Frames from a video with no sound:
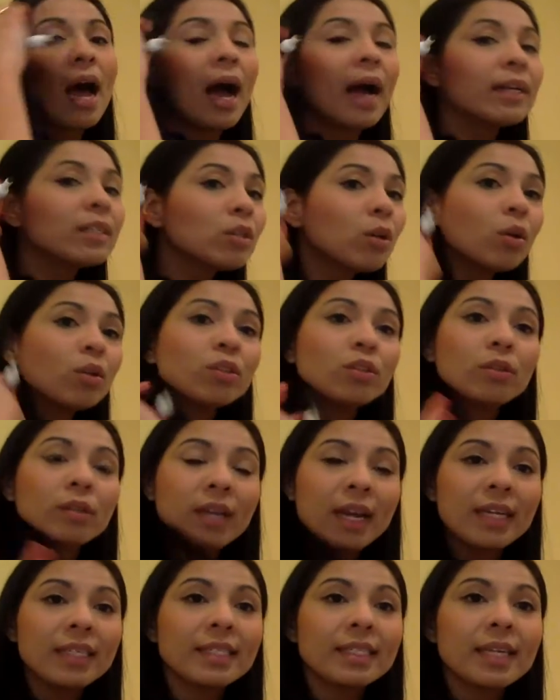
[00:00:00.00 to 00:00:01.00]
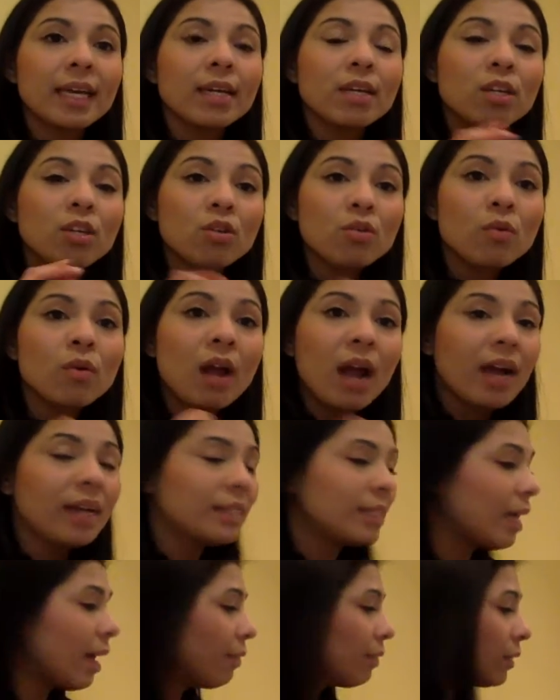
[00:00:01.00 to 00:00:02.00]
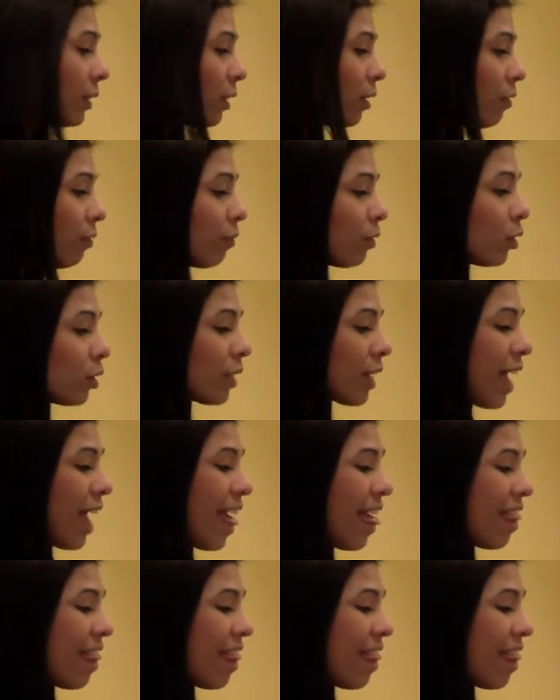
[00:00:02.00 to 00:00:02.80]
I told you and I said you guys have to convert